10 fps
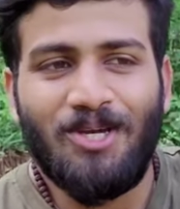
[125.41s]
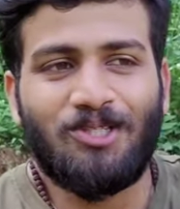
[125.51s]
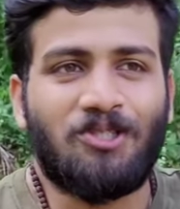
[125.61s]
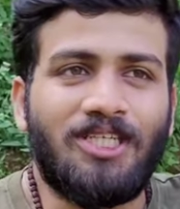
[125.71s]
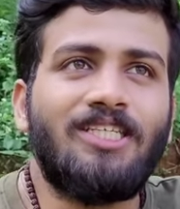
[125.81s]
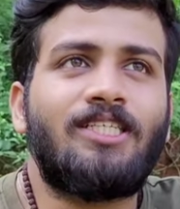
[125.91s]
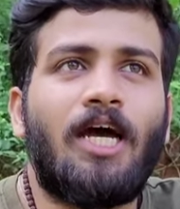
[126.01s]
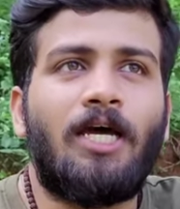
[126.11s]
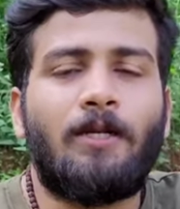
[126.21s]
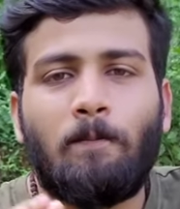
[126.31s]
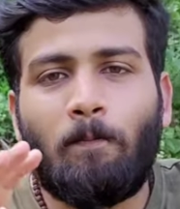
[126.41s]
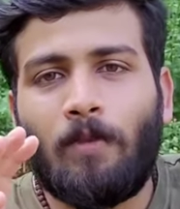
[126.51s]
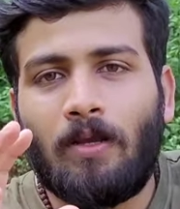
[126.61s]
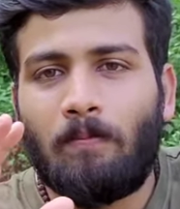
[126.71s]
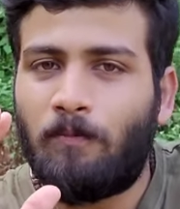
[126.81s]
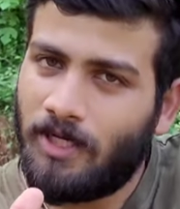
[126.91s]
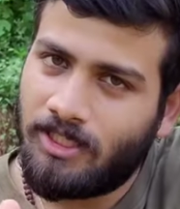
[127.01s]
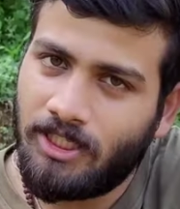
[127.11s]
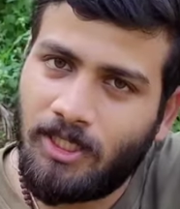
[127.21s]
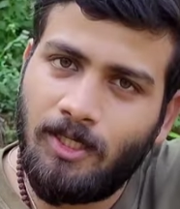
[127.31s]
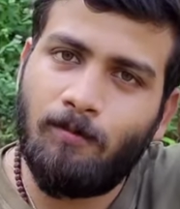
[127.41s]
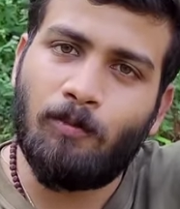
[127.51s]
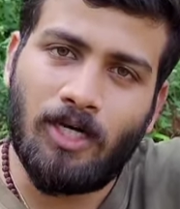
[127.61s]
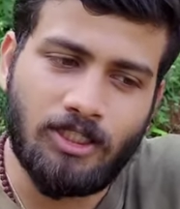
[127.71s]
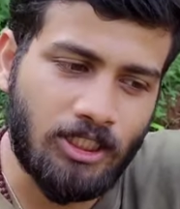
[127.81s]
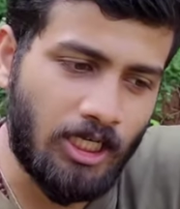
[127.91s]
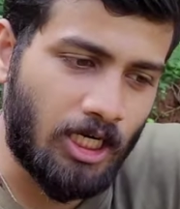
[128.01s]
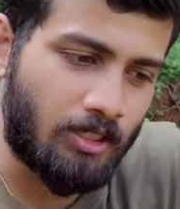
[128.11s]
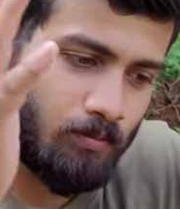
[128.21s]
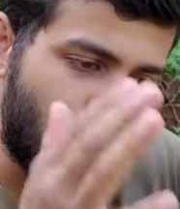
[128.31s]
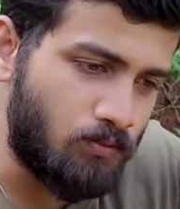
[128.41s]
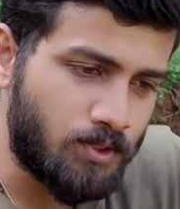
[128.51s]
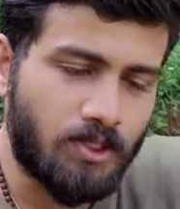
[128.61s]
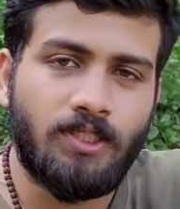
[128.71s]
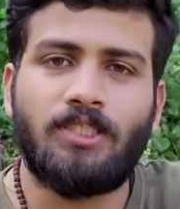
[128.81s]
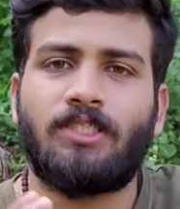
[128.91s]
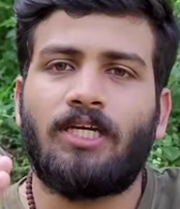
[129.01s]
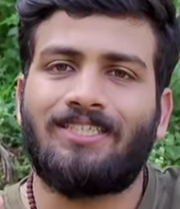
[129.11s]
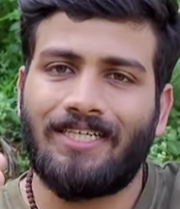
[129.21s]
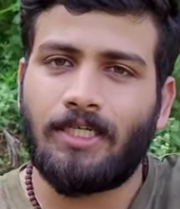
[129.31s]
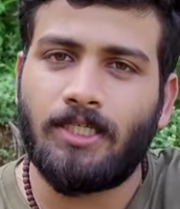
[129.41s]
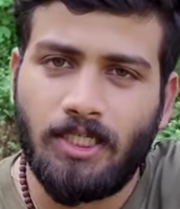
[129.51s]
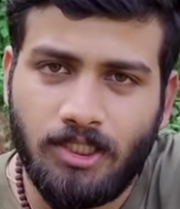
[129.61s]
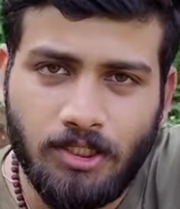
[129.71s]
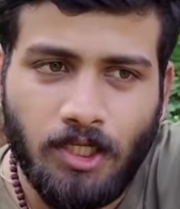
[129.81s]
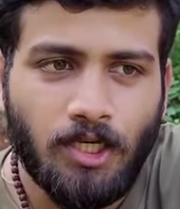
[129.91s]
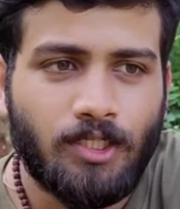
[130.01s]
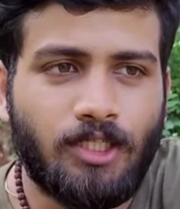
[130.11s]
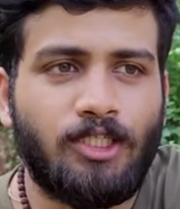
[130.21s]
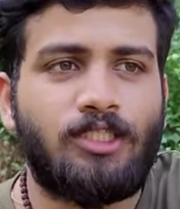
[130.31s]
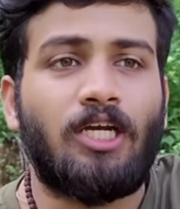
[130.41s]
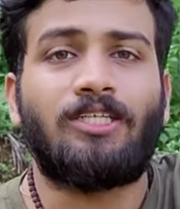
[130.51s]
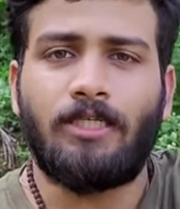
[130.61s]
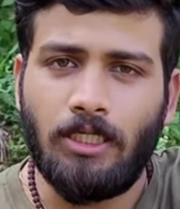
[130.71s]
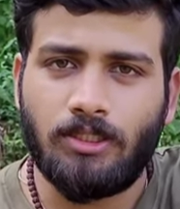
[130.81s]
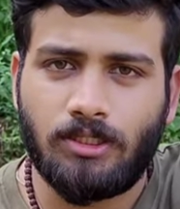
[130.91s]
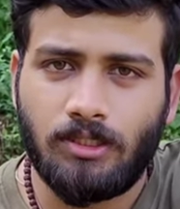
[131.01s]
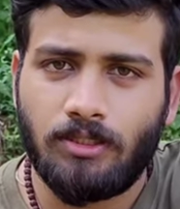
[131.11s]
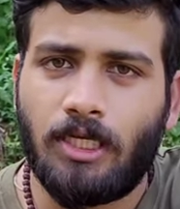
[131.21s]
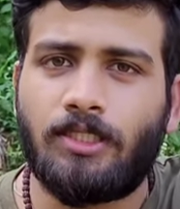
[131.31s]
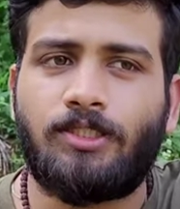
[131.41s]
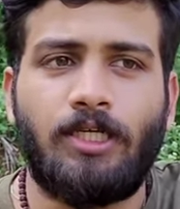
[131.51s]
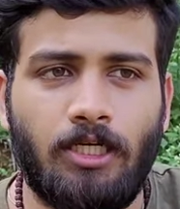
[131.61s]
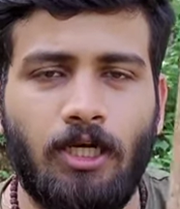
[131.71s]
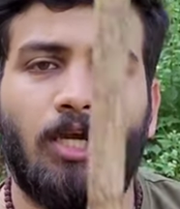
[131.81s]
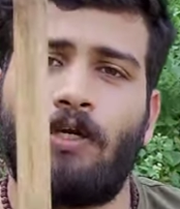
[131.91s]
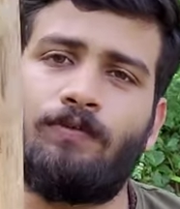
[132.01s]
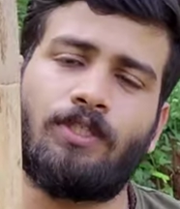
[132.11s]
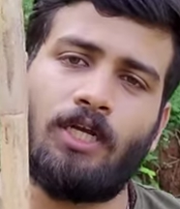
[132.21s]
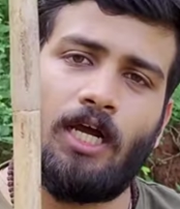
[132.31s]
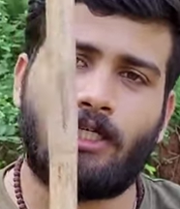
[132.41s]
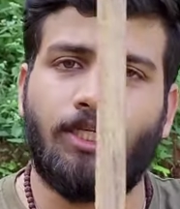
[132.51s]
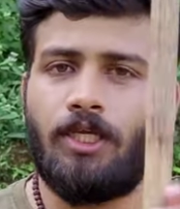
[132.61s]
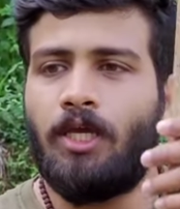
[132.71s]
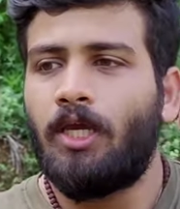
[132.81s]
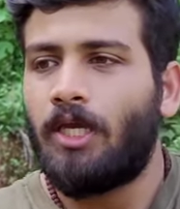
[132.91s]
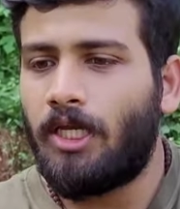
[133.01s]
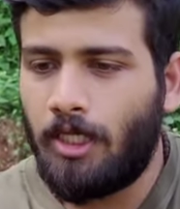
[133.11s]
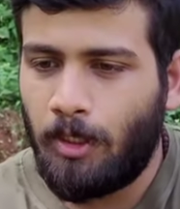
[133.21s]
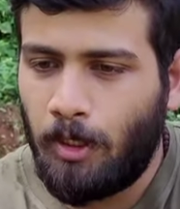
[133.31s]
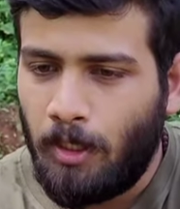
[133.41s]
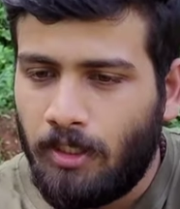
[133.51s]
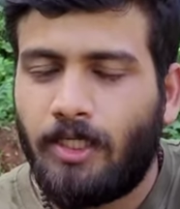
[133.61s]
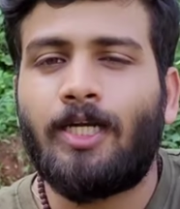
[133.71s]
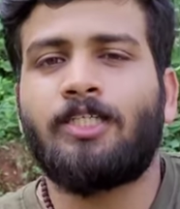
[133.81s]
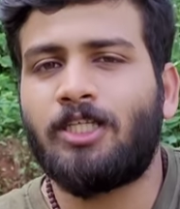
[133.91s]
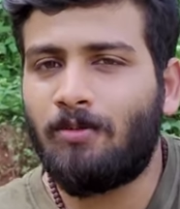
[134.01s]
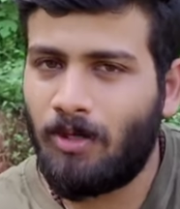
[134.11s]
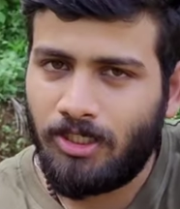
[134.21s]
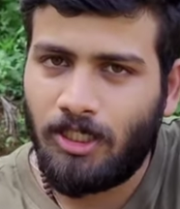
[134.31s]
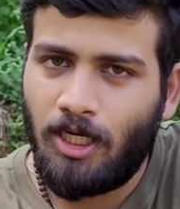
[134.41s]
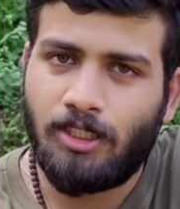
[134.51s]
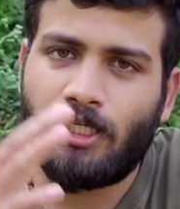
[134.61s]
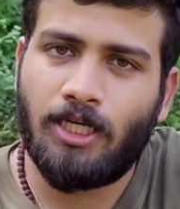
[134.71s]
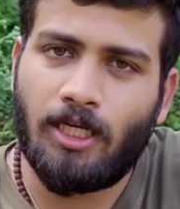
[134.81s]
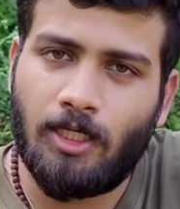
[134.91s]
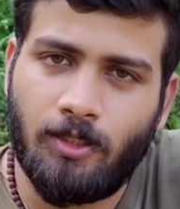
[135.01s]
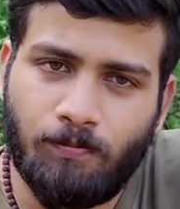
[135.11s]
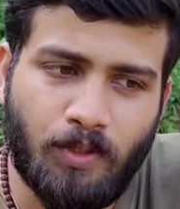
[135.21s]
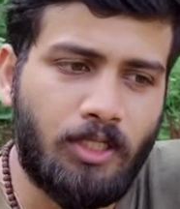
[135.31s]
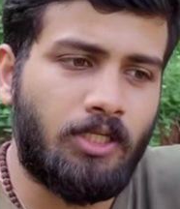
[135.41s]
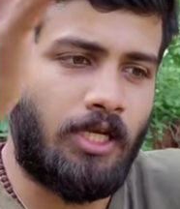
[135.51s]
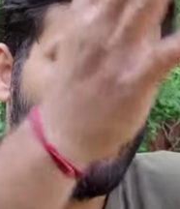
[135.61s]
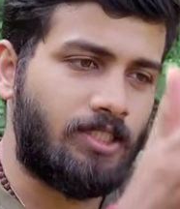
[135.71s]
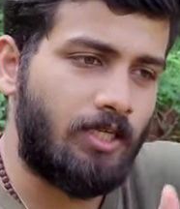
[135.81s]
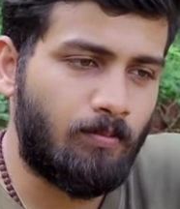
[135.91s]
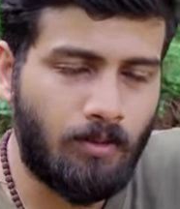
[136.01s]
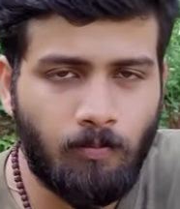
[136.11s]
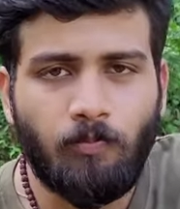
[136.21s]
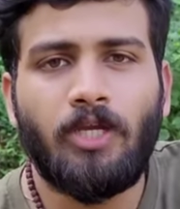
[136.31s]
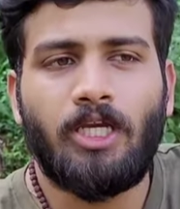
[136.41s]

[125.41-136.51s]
So these are basically martial art moves, these are techniques, these are drills that is done with Lathi in traditional martial arts like Kalaripayat and Silambam.